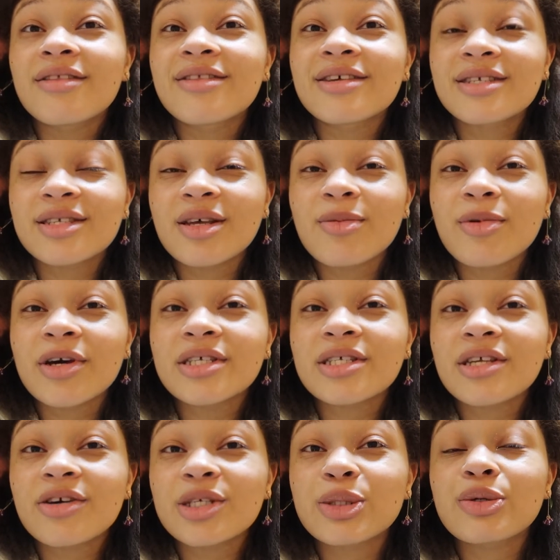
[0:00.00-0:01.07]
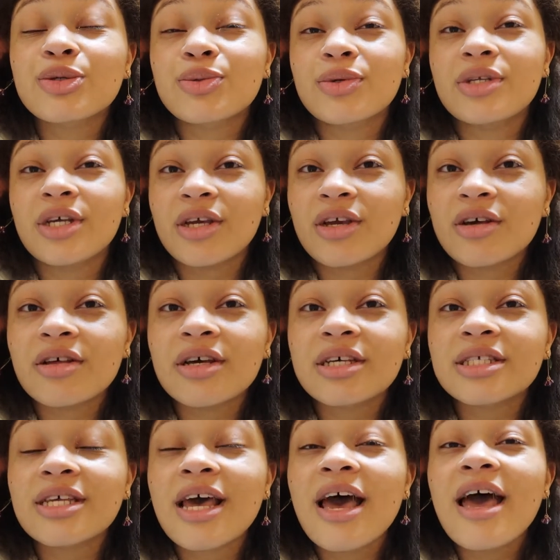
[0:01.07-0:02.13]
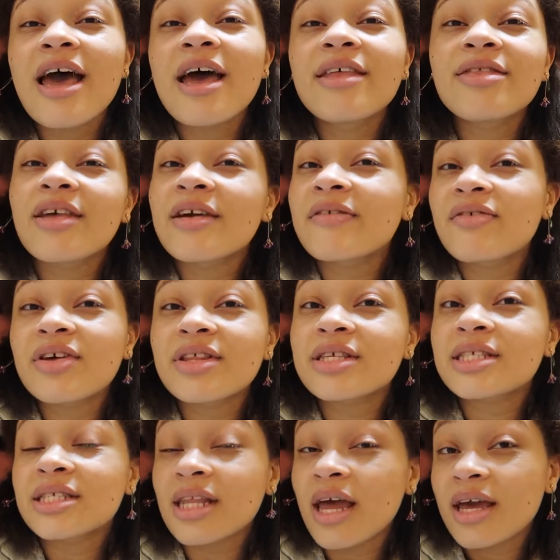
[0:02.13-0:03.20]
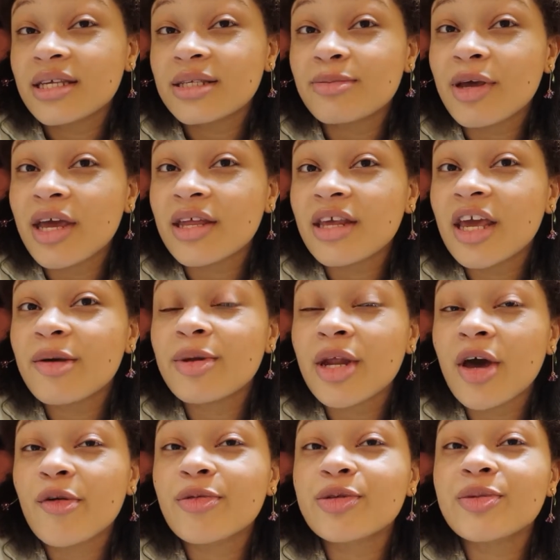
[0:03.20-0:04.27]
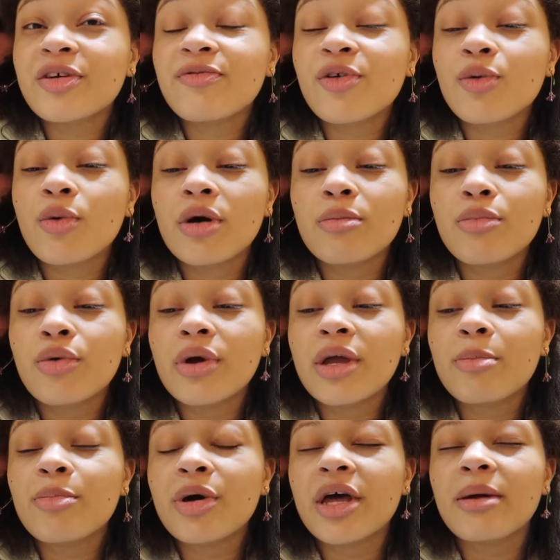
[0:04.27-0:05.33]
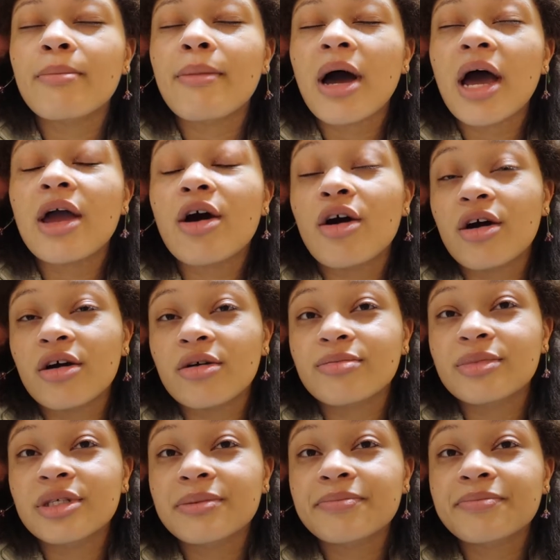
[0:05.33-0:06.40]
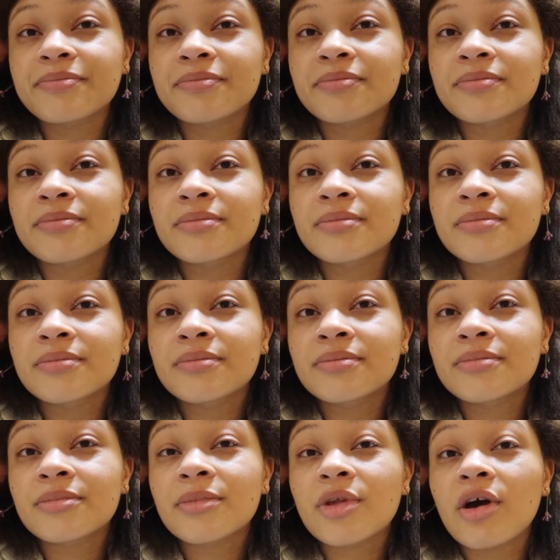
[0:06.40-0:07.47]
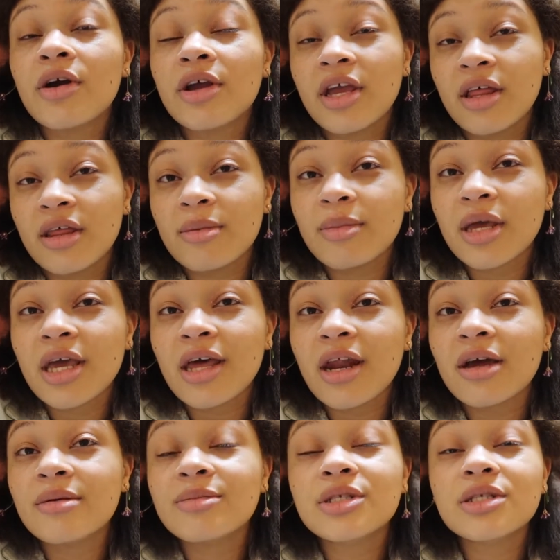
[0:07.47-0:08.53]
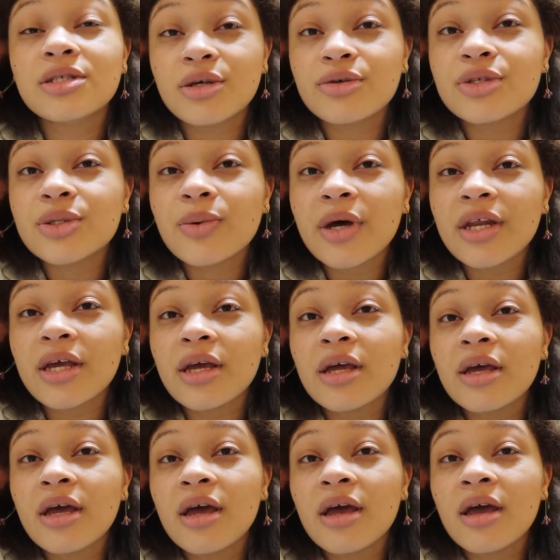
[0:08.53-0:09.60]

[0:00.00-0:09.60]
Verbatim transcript: the subway stairs was ridiculous. And thankfully this nice man came and helped me for one point, but my arms are killing me and I'm so sweaty.